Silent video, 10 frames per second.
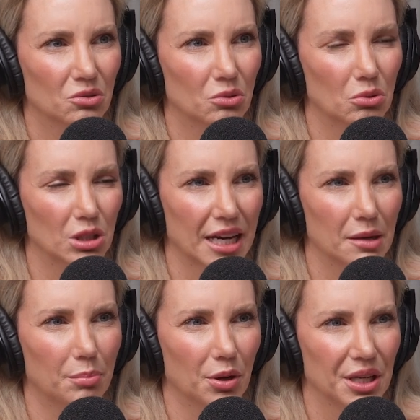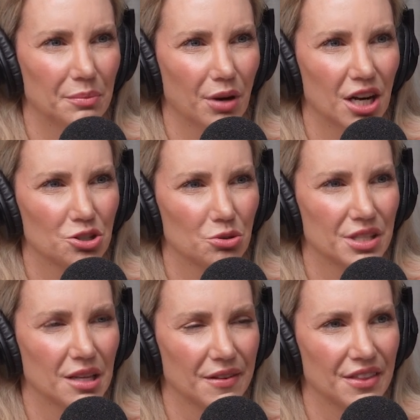or like a body brush or
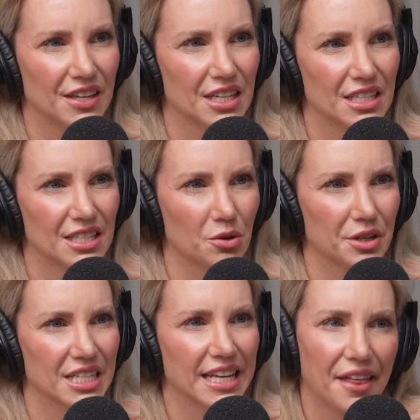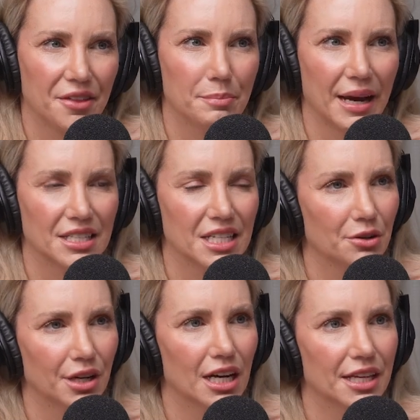something that is going to gather
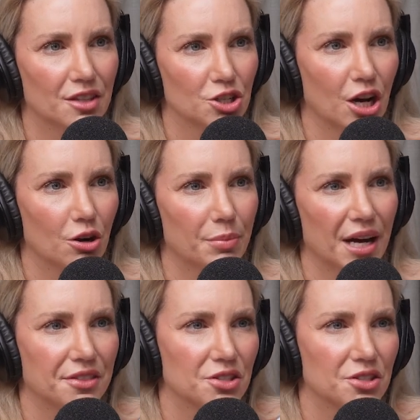bacteria in the shower bath.